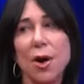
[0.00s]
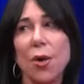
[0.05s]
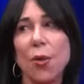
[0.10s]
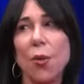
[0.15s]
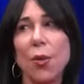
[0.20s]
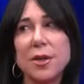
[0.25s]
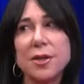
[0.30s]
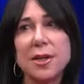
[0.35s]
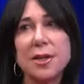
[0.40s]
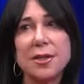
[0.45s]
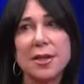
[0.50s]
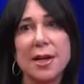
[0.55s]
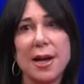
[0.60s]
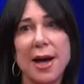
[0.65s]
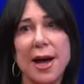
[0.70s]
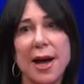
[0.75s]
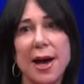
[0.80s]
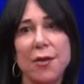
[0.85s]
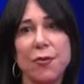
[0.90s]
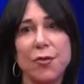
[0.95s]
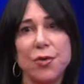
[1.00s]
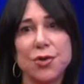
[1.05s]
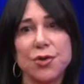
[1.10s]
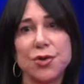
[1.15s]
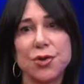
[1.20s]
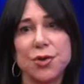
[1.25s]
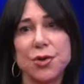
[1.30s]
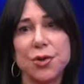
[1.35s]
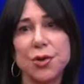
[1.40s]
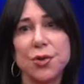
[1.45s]
What does an average
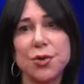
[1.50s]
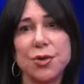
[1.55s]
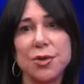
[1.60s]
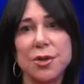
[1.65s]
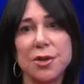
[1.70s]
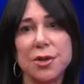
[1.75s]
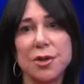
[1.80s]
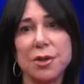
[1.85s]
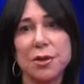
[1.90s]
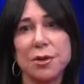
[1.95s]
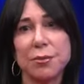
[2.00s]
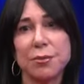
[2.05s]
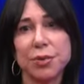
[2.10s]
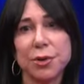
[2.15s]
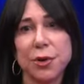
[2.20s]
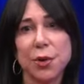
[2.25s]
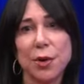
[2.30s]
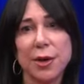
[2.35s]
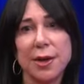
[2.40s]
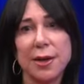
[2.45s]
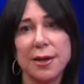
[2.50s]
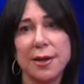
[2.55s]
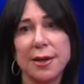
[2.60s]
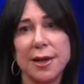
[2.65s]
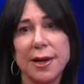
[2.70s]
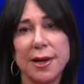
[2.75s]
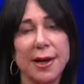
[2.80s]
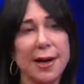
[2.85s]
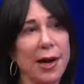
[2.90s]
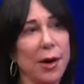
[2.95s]
union employee
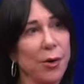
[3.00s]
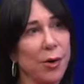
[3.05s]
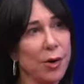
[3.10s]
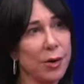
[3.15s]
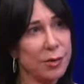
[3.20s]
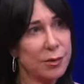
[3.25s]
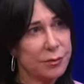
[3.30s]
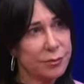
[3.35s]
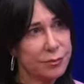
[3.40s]
get an hour?